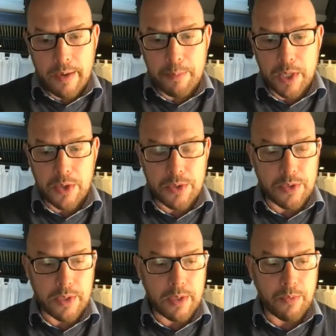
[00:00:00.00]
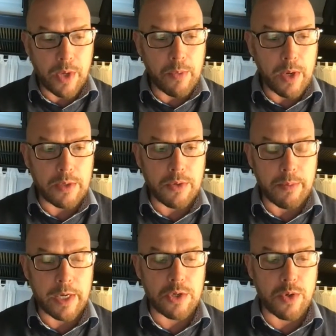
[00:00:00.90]
because we want to
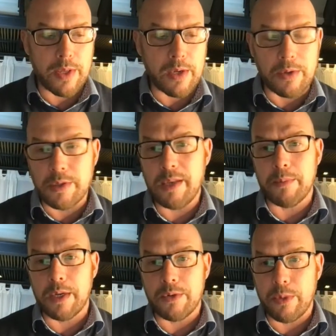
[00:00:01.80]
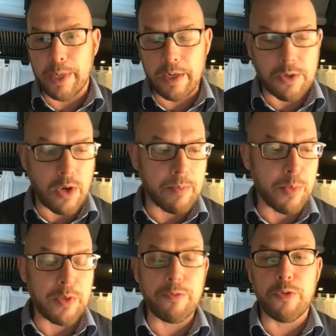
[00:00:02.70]
make sure that our team can do a better job
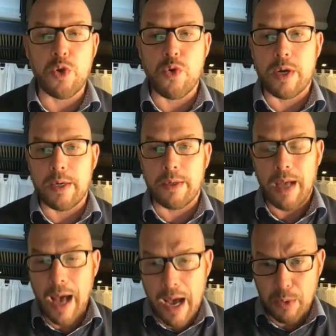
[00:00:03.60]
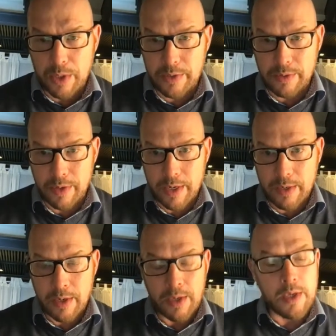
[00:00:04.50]
with fewer hours, right?
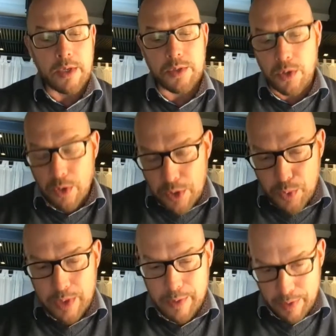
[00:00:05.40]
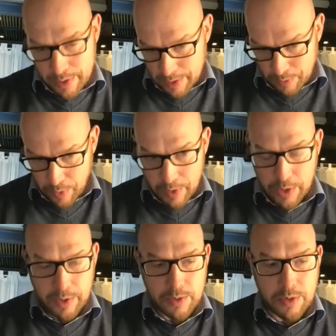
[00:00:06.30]
So those were the things that we were
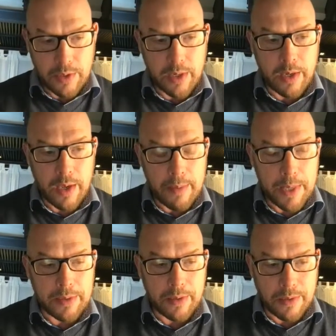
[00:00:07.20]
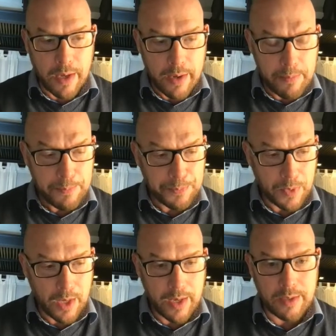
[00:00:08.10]
looking to tick at the time,
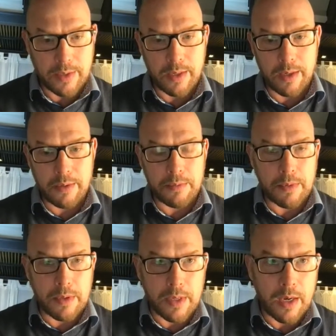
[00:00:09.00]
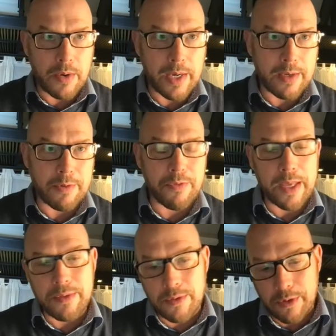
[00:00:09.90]
and quite a
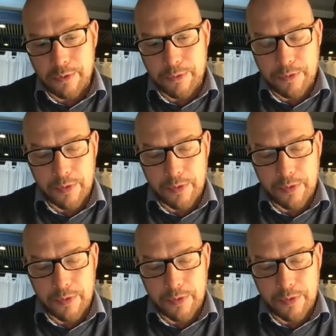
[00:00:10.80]
defensive